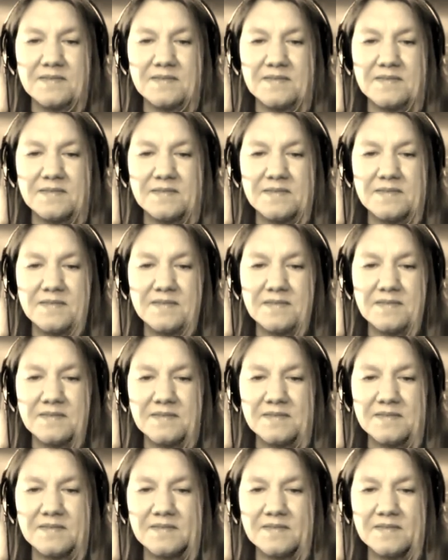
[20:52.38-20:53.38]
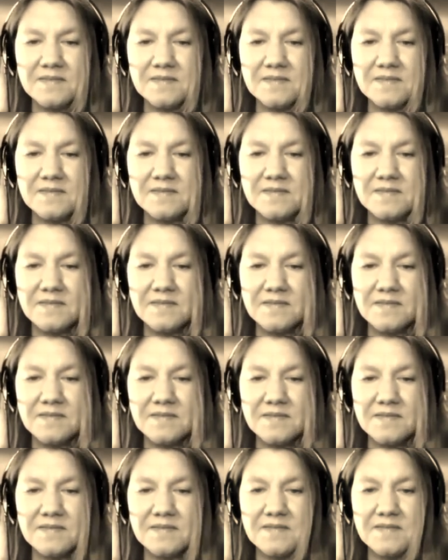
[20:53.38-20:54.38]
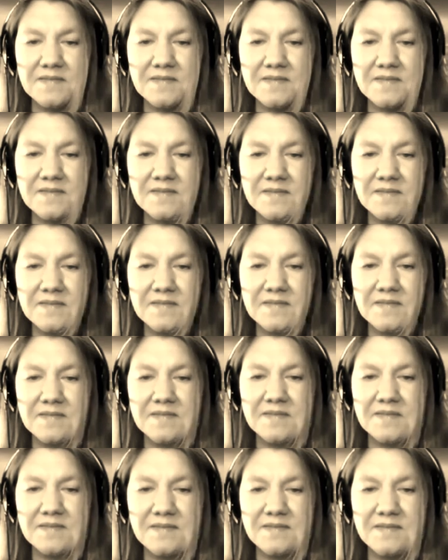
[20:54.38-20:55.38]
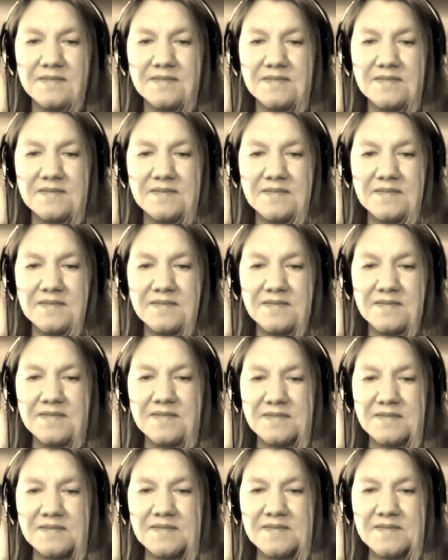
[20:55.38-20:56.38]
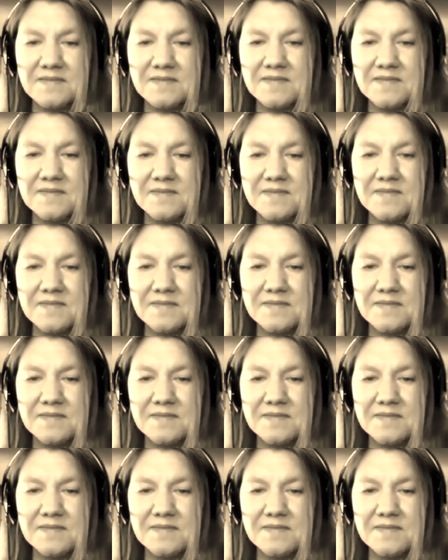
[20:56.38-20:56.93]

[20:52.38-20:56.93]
The person shown says nothing.